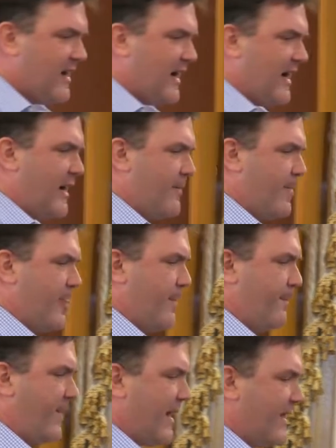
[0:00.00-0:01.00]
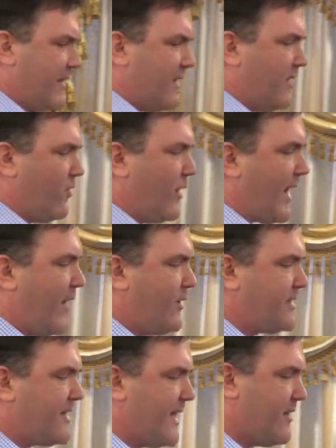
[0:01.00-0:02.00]
But what I
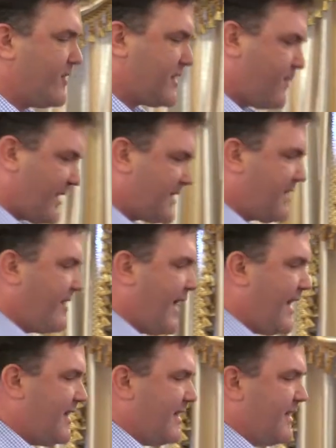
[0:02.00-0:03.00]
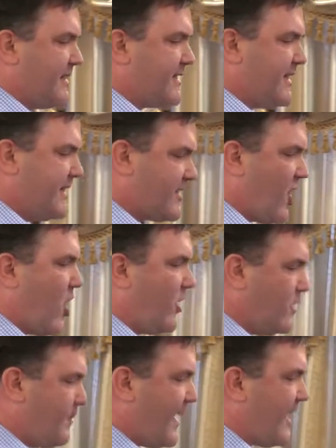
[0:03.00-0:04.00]
would say in response to that is it's
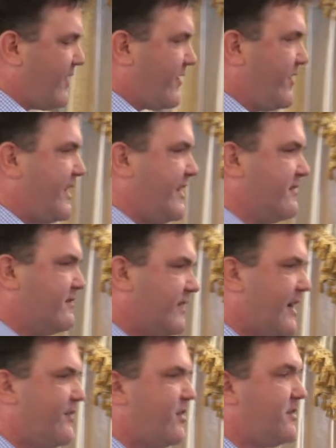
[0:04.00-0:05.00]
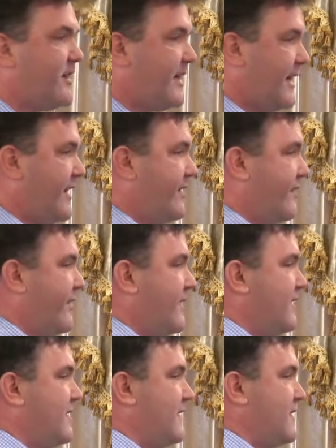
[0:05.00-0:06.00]
all about the level of
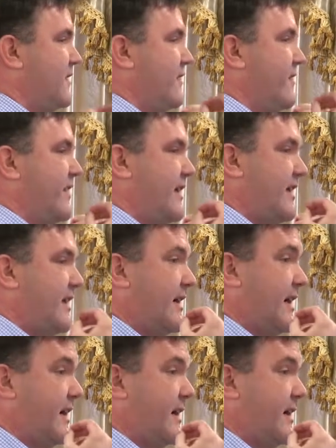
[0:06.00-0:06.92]
the